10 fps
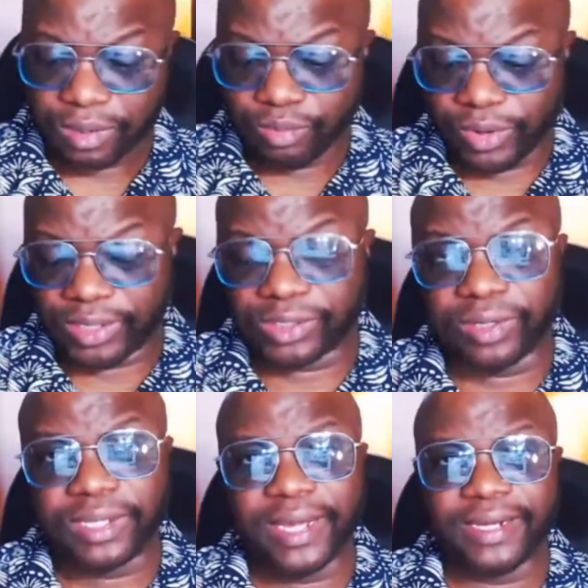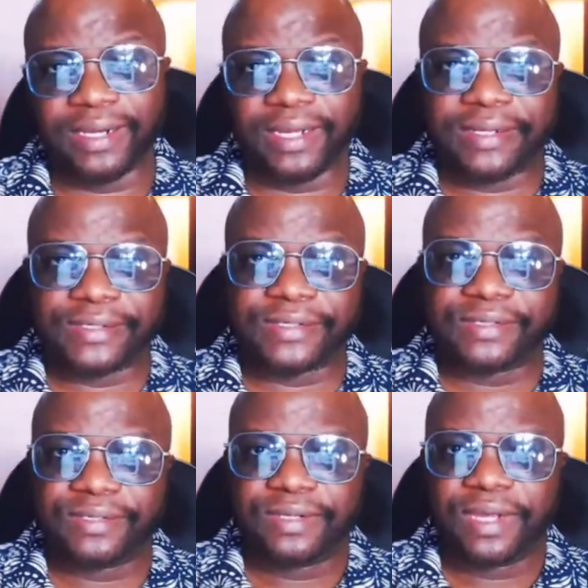brings all the ideas
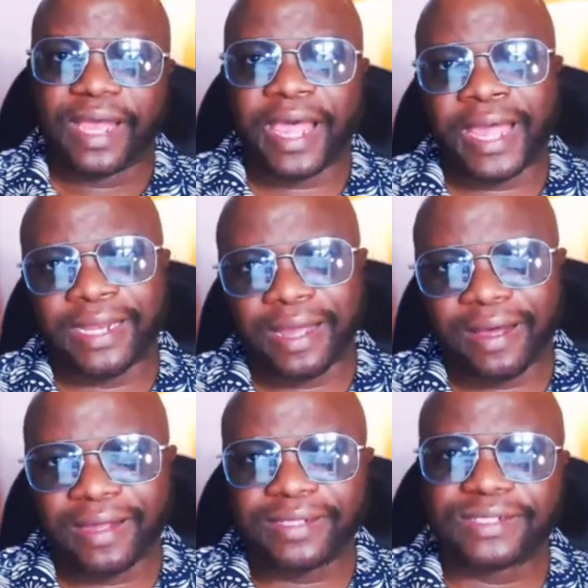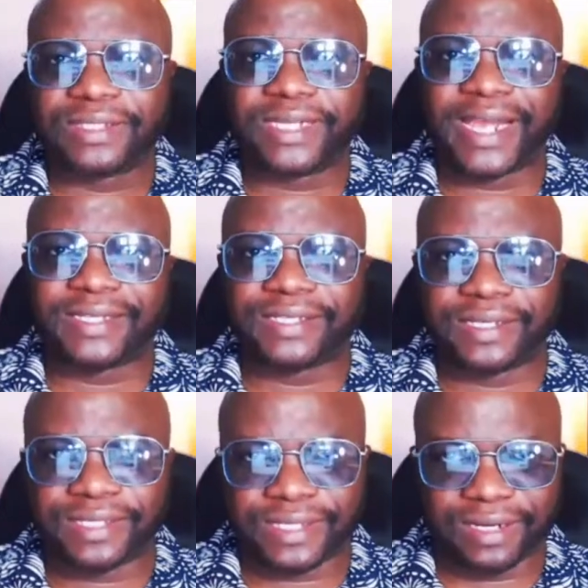and understands the
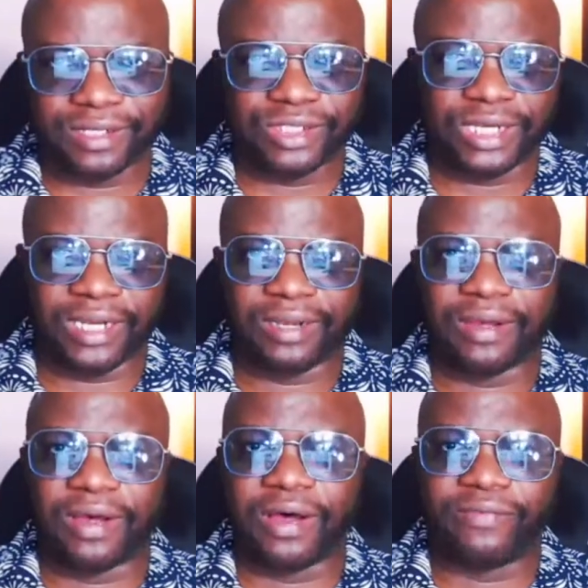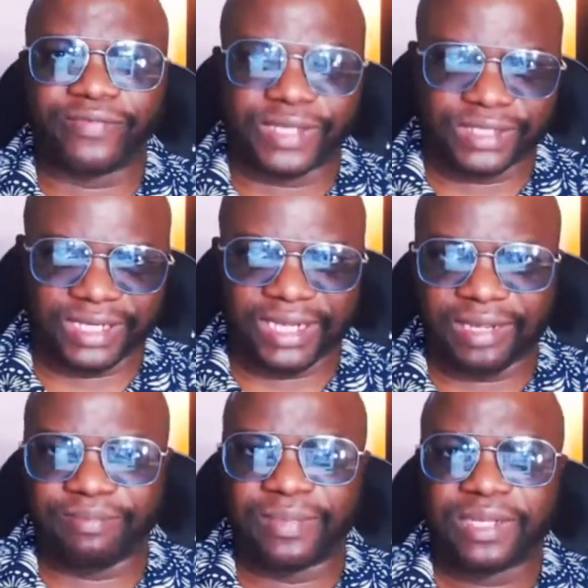synergy of the
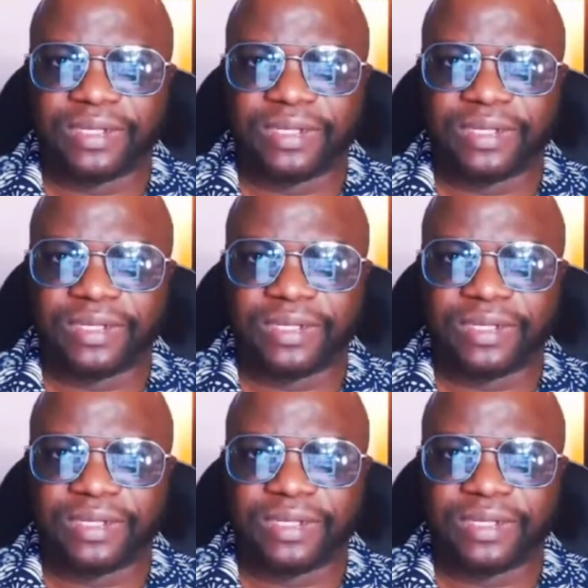team